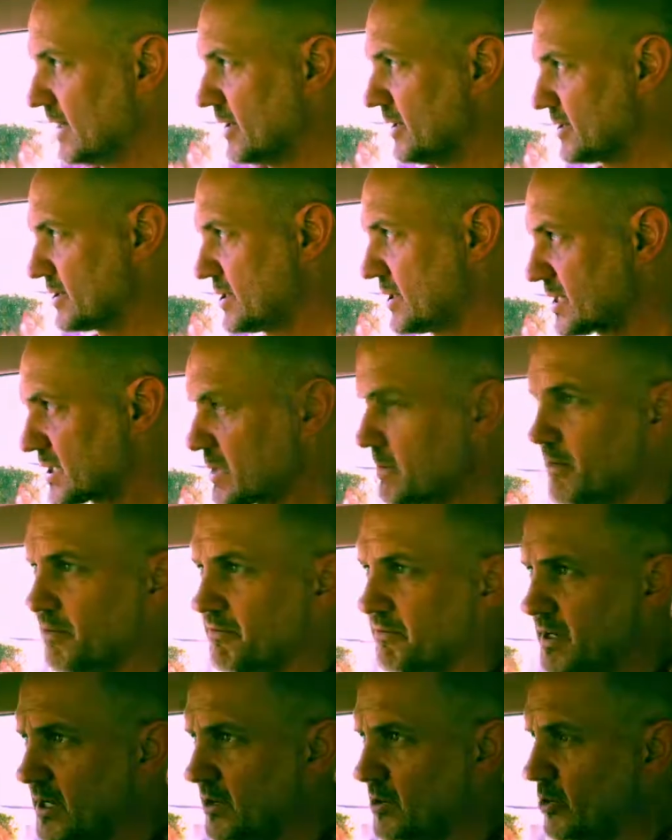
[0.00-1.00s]
system of
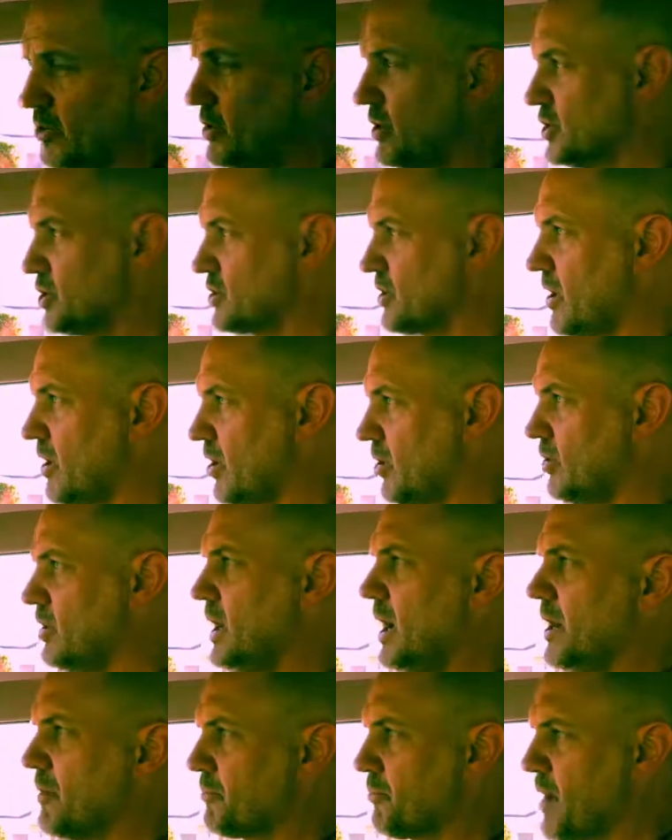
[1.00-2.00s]
vehicle control,
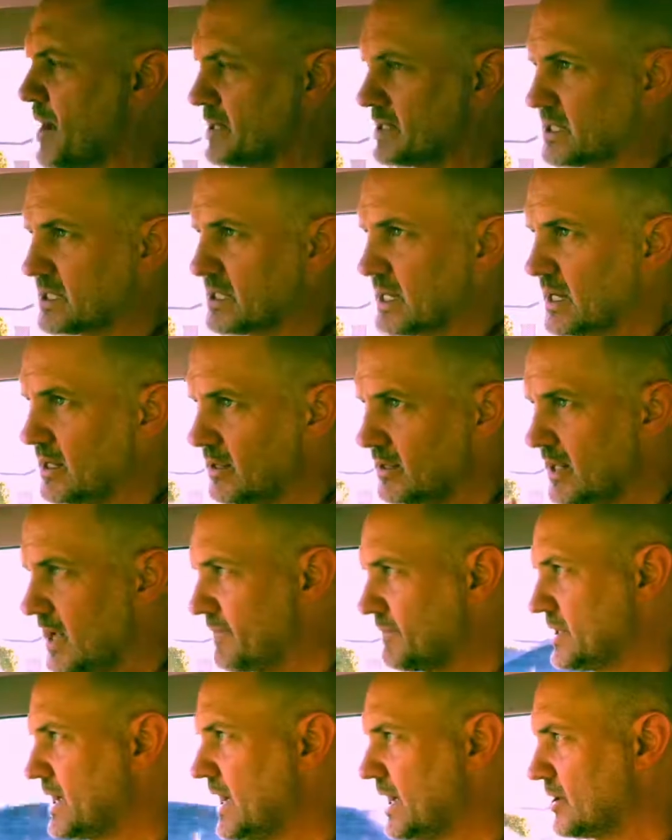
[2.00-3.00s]
practicing
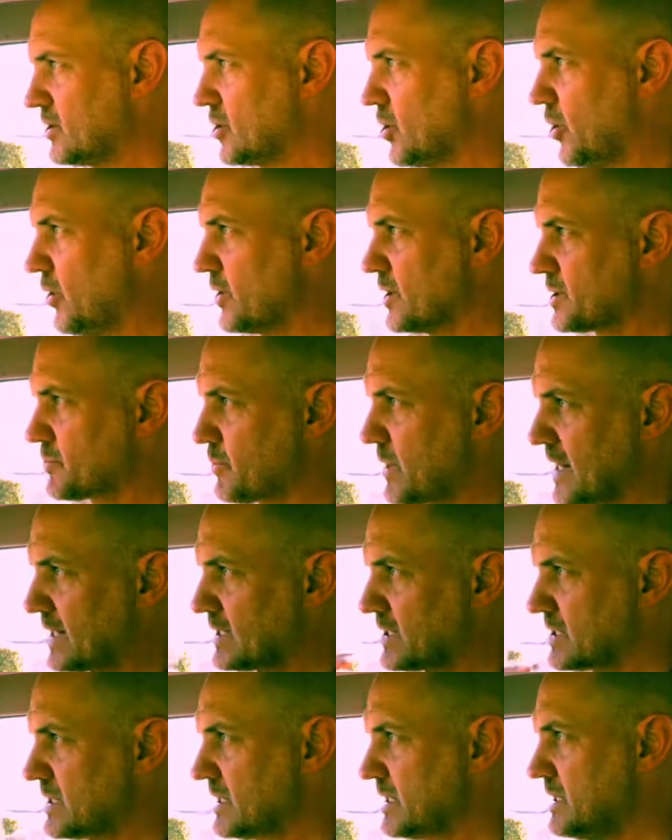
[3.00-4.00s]
left-hand corners,
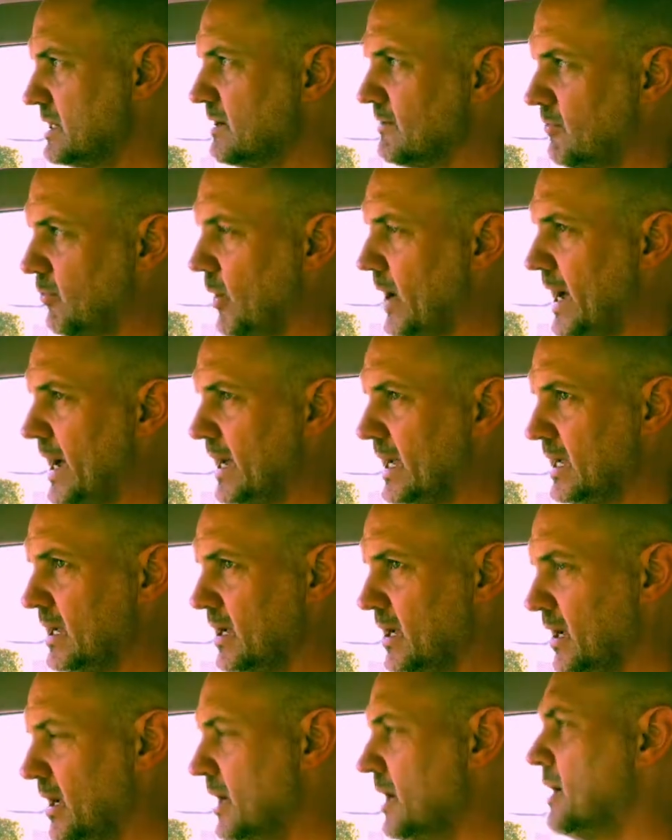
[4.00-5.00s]
practicing give way,
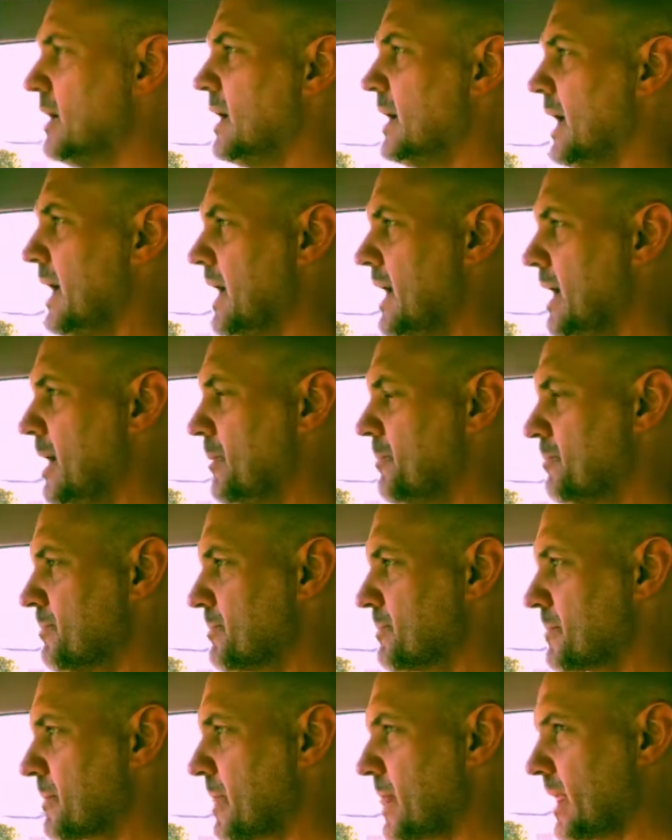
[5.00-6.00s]

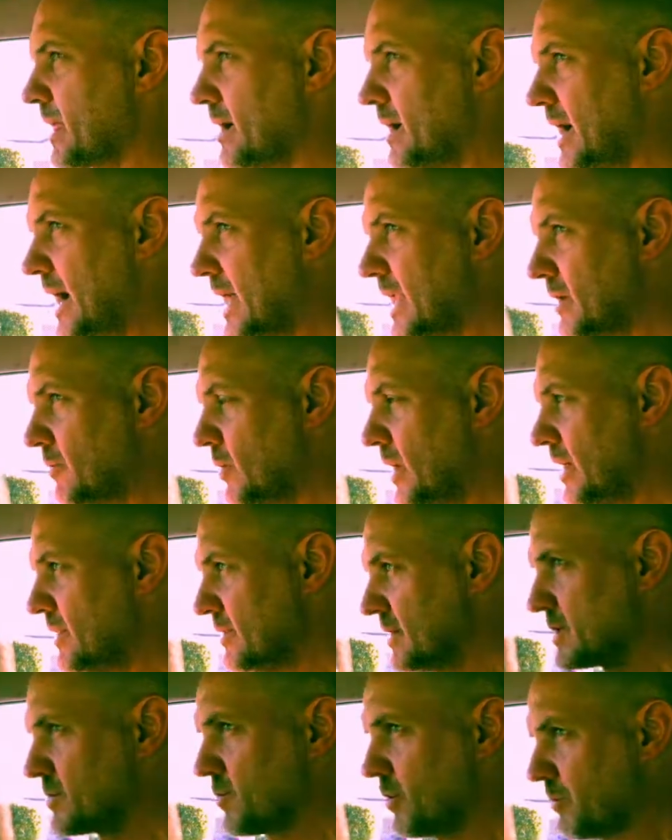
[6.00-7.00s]
and
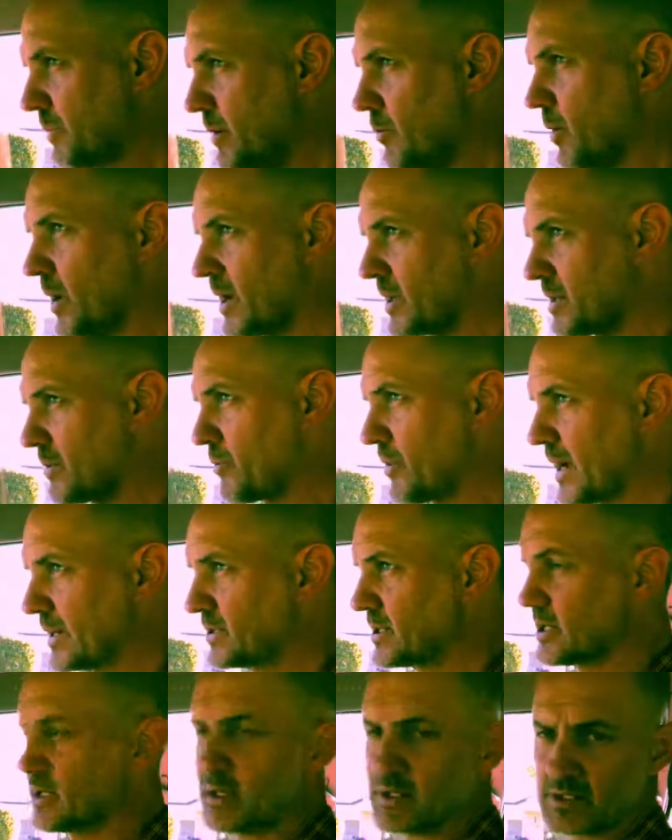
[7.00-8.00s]
this will be one of the
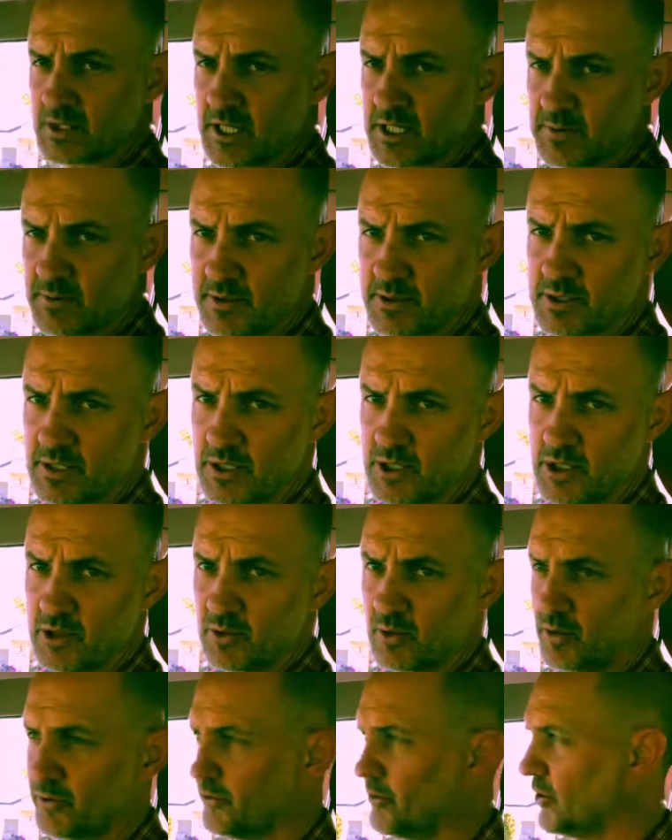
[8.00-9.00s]
practical assessments that you
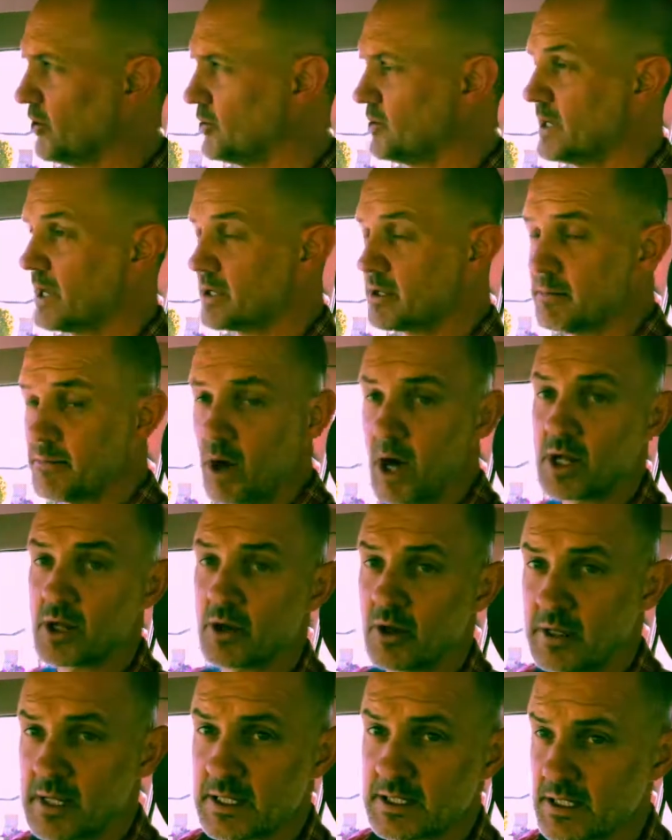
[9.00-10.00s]
will do. Now, you might
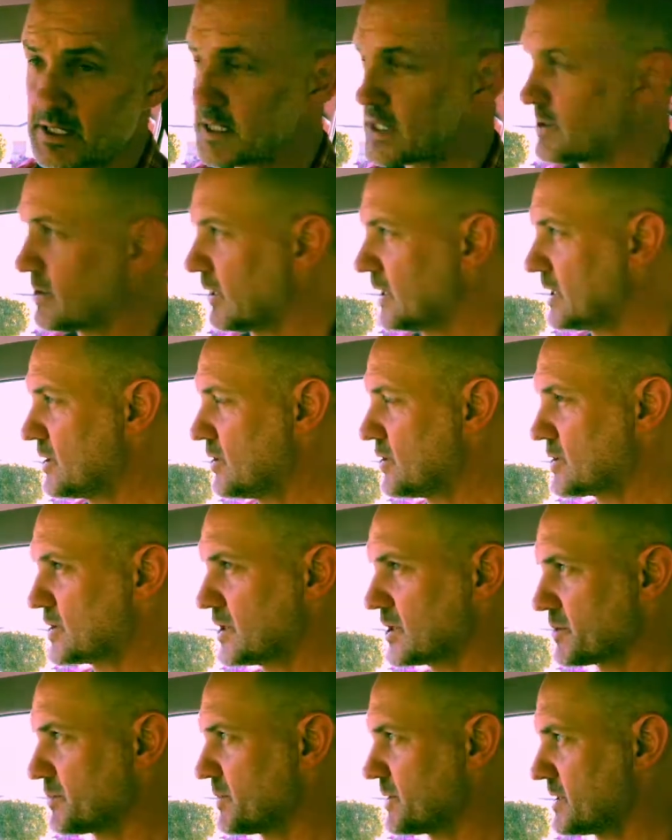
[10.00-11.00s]
not necessarily use
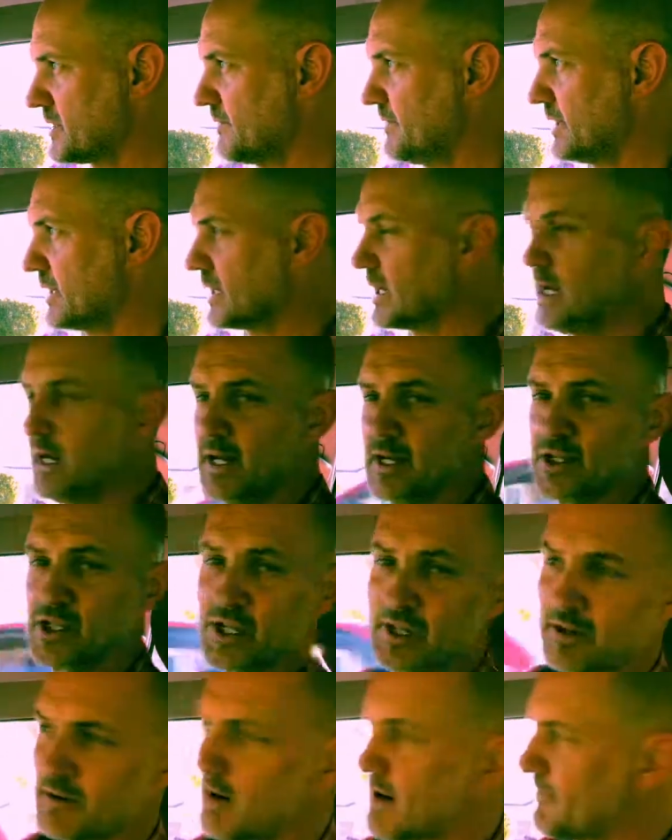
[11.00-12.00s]
this specific
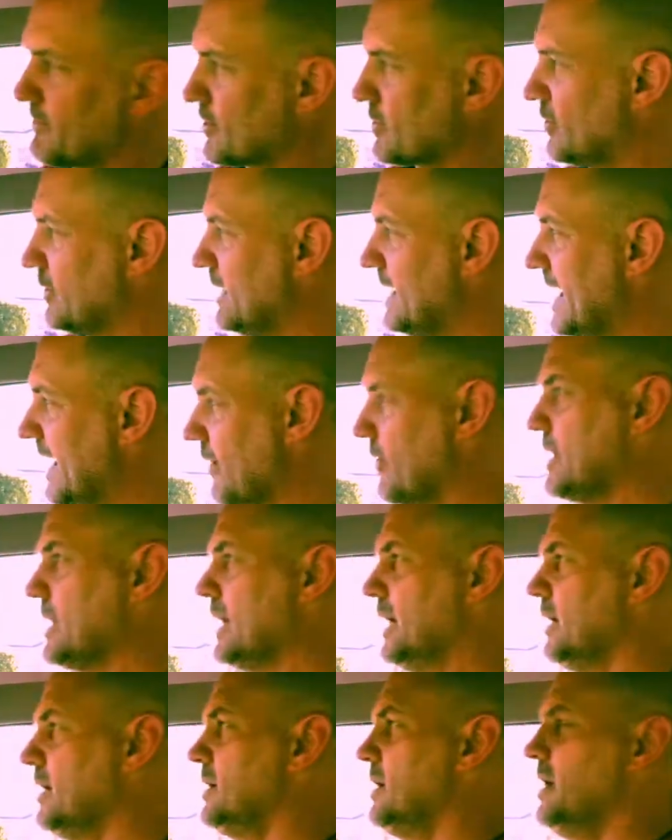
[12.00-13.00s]
geographical
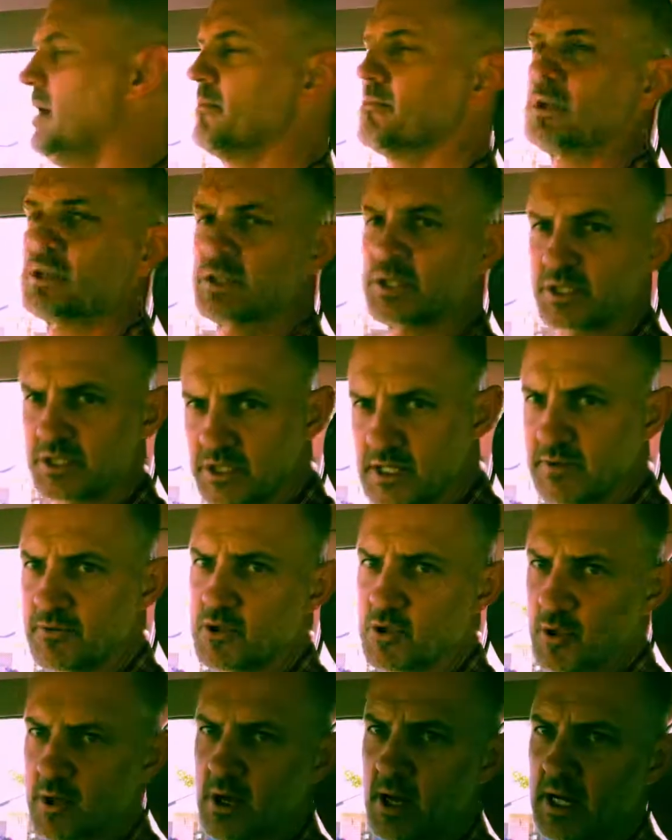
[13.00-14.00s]
area, but this gives
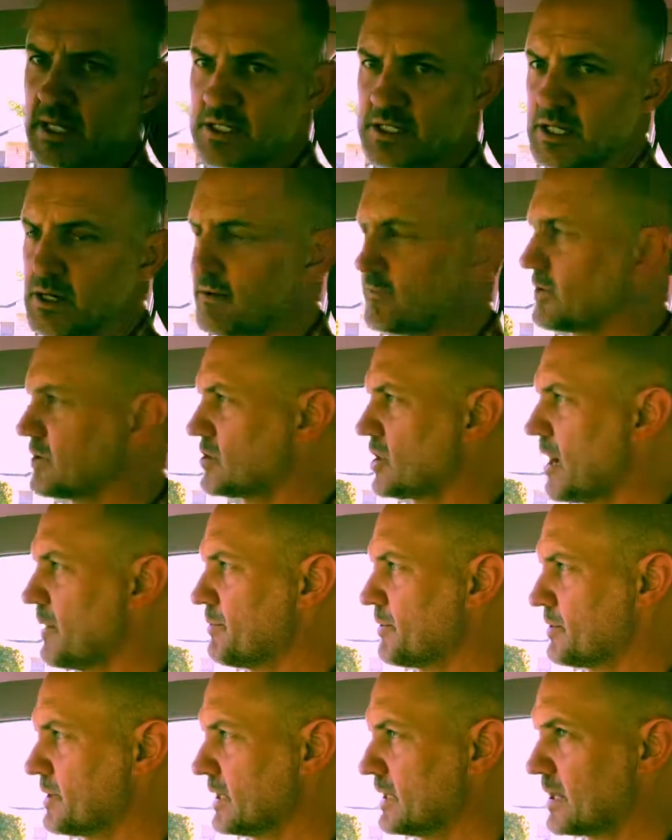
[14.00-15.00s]
you an idea of the type
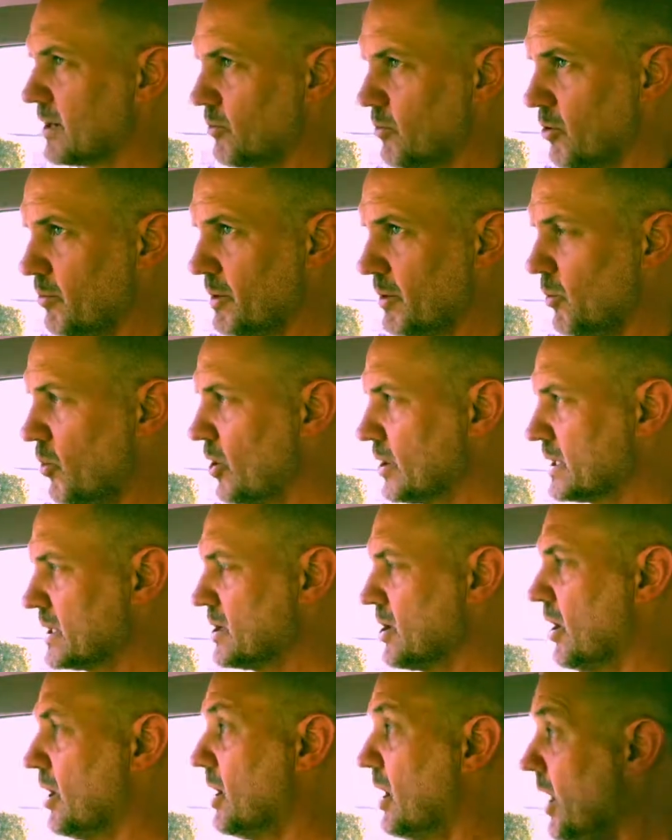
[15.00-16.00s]
of thing that we'll be
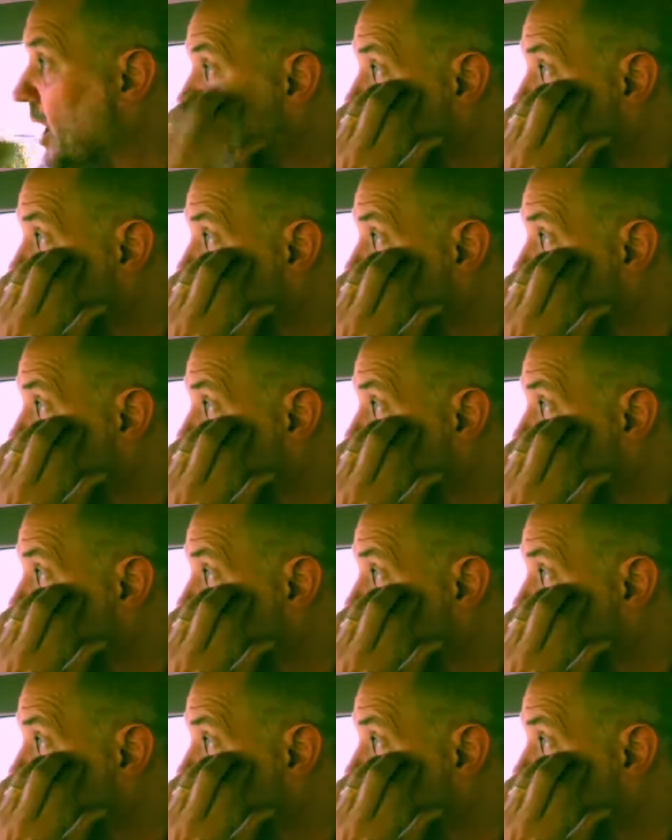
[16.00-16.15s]
working on.